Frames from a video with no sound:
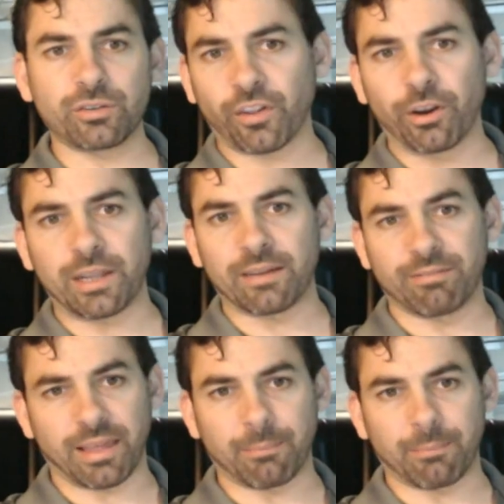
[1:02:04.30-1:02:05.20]
30 of
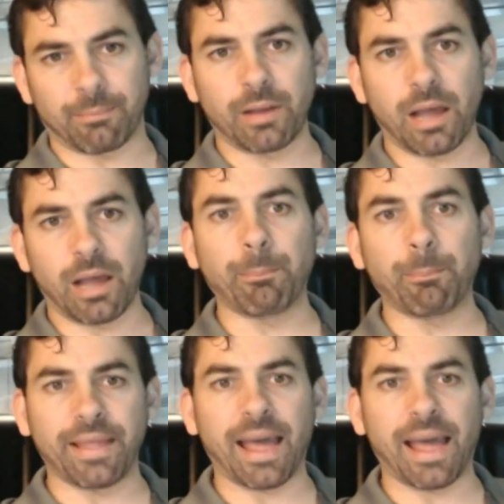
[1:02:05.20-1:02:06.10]
them up on
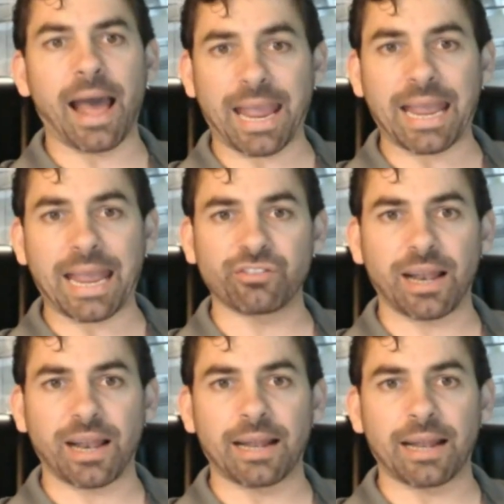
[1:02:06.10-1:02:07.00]
that page that I
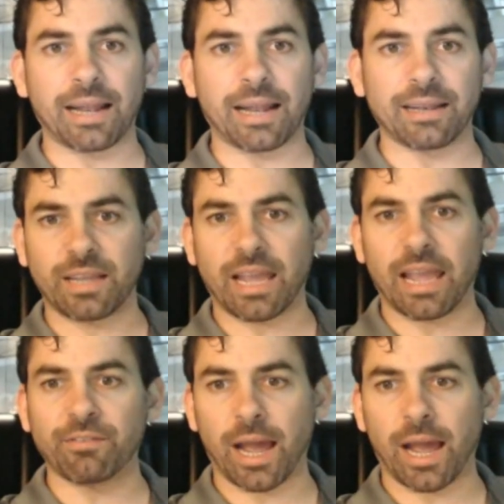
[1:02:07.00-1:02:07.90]
just gave you
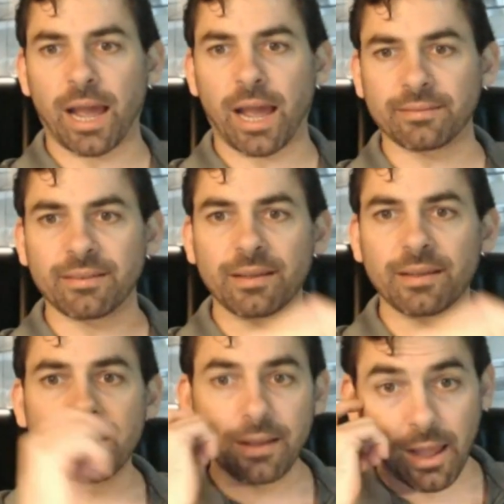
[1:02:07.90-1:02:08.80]
guys,
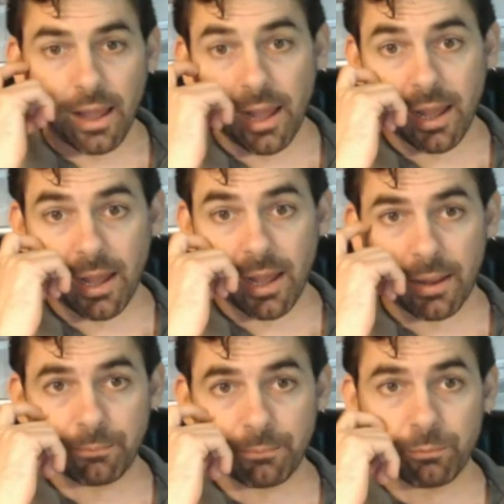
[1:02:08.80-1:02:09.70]

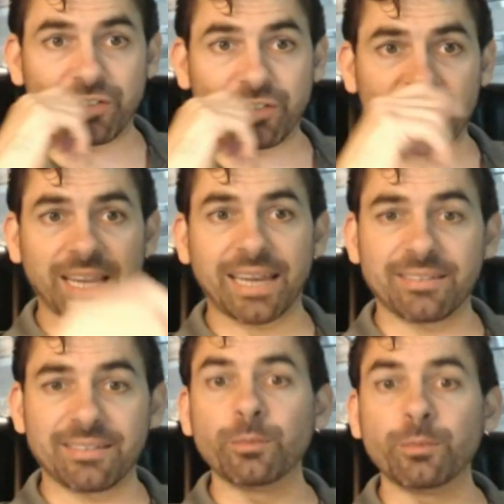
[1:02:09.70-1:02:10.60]
which again is
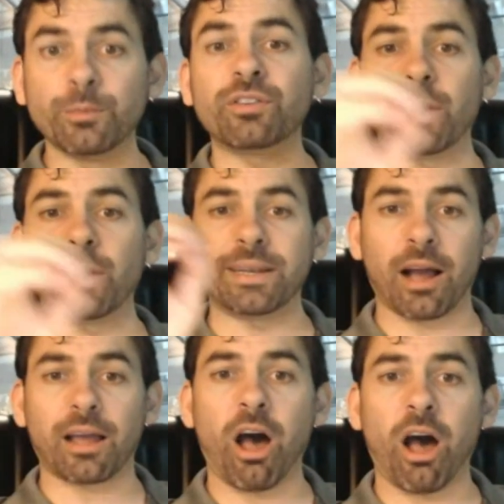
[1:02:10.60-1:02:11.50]

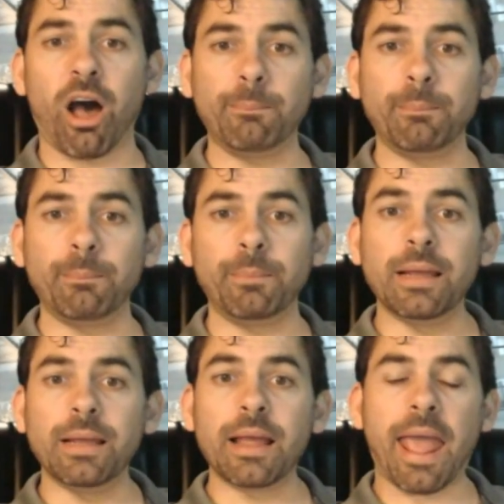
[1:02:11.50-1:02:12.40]
smoothsavoy.com,
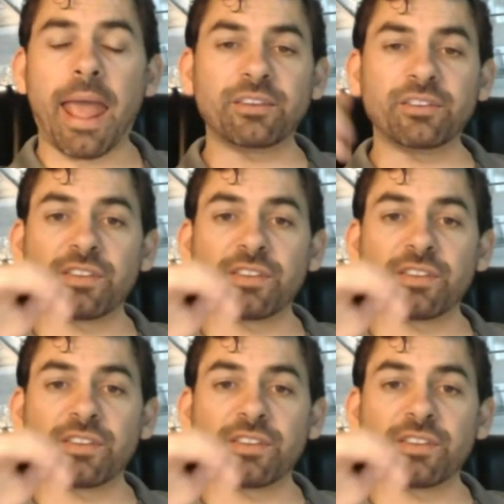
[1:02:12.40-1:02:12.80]
and then just